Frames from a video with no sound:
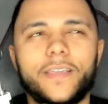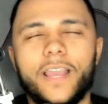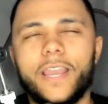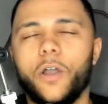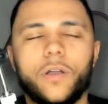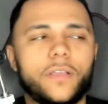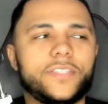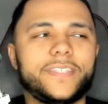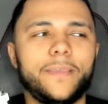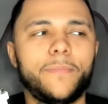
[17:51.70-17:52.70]

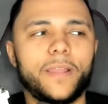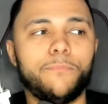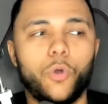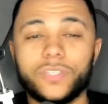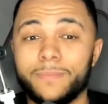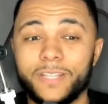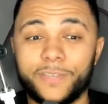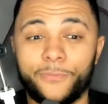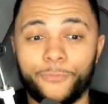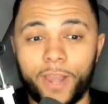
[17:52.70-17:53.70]
more similar
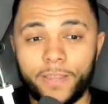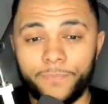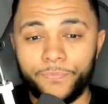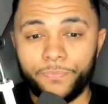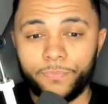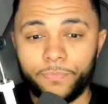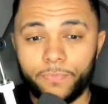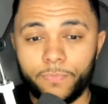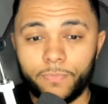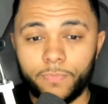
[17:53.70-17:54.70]
to Fred.
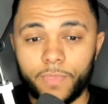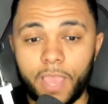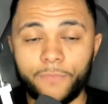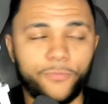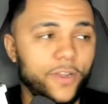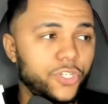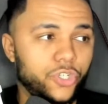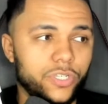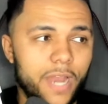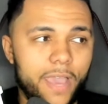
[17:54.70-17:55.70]
And Fred's
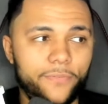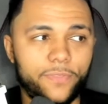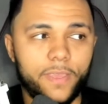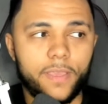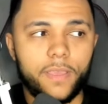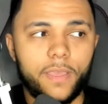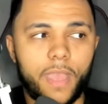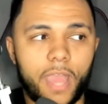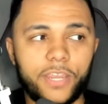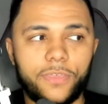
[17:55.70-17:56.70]
just left.
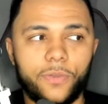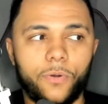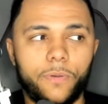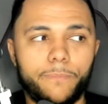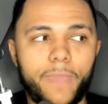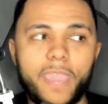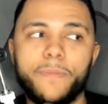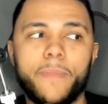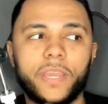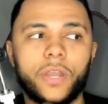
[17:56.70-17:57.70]
And you thought maybe
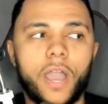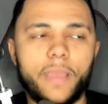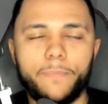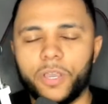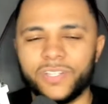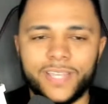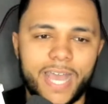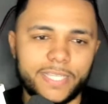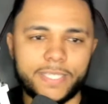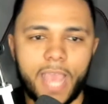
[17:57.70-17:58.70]
Man United, because of
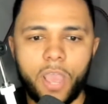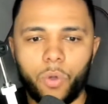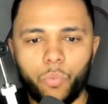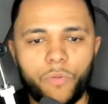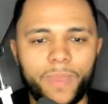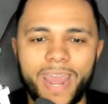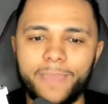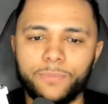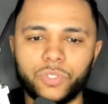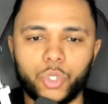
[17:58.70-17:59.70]
that sale, we've been
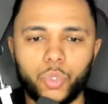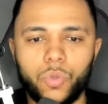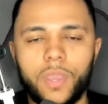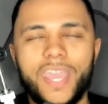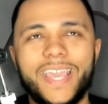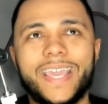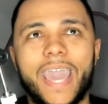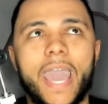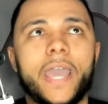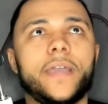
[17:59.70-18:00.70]
able to
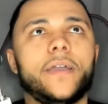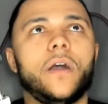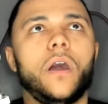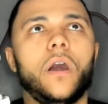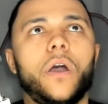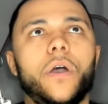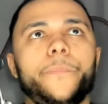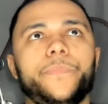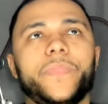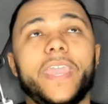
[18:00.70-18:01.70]
get
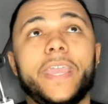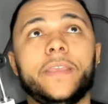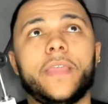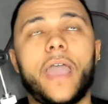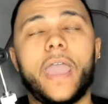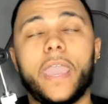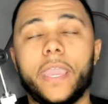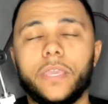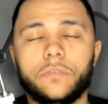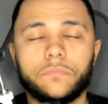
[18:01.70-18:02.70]
in
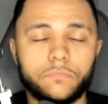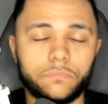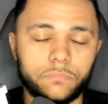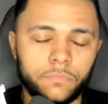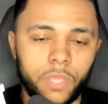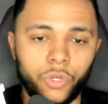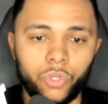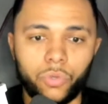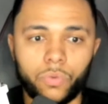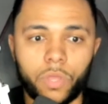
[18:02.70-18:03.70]
a new